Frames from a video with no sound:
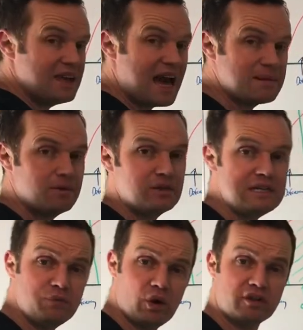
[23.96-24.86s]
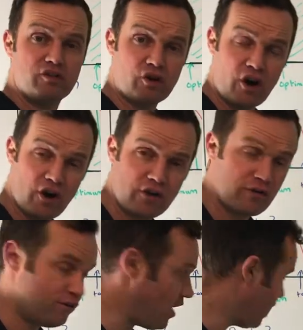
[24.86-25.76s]
animal need? What does your herd or
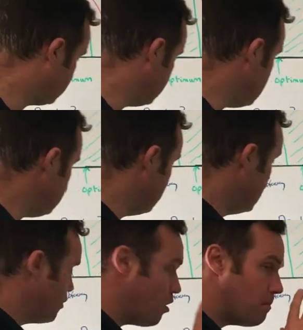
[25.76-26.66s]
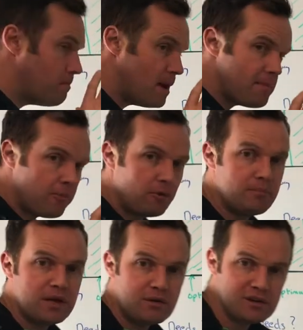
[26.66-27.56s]
flock need? Remember,
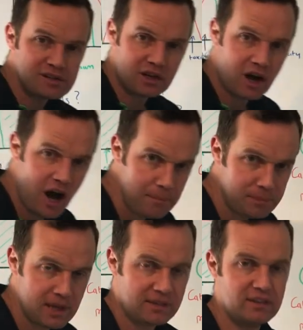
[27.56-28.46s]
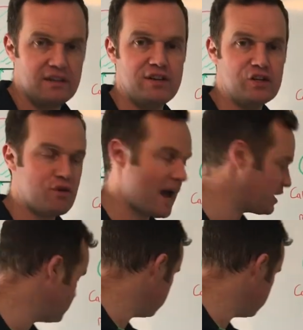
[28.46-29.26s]
minerals are complex and they have interactions